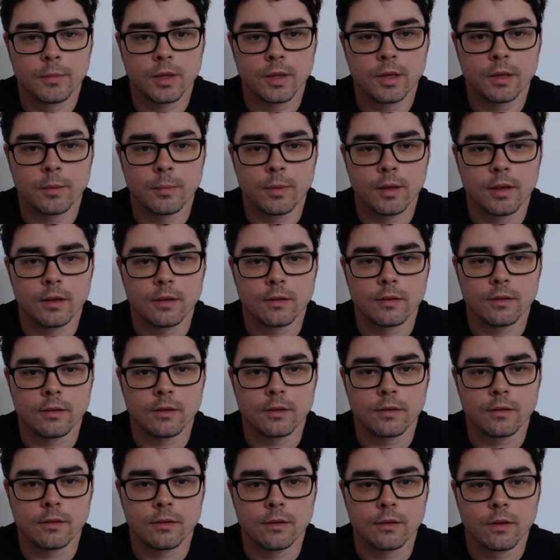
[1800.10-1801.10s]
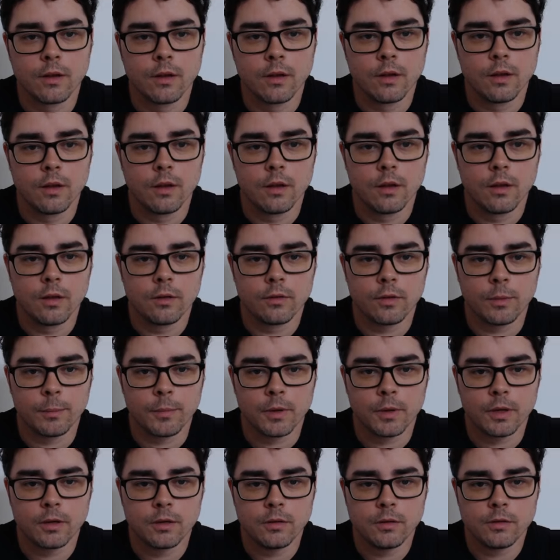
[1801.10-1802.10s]
my dependencies. So I'm
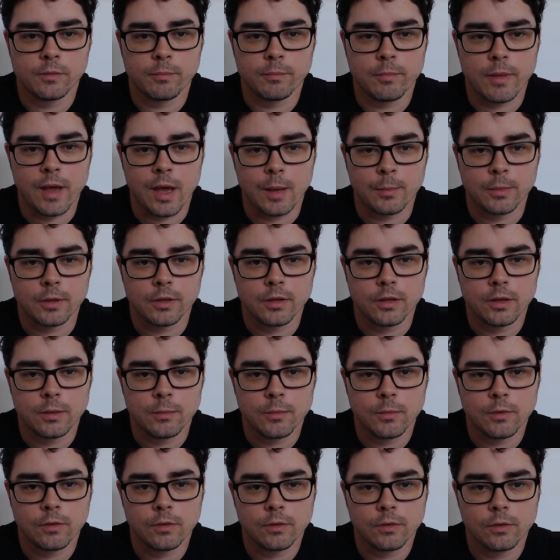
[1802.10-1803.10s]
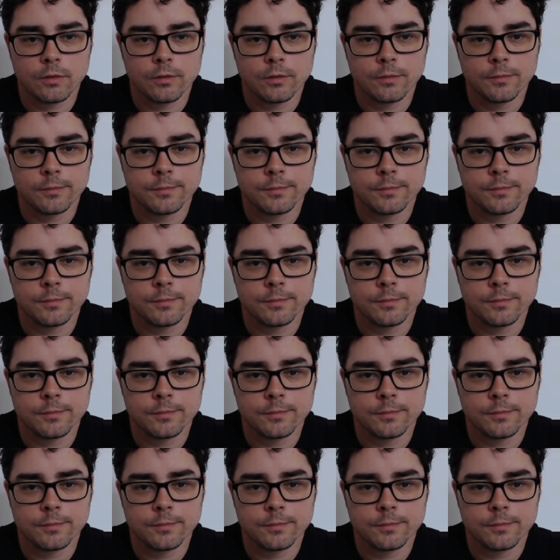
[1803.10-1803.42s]
not going to use Babel anymore.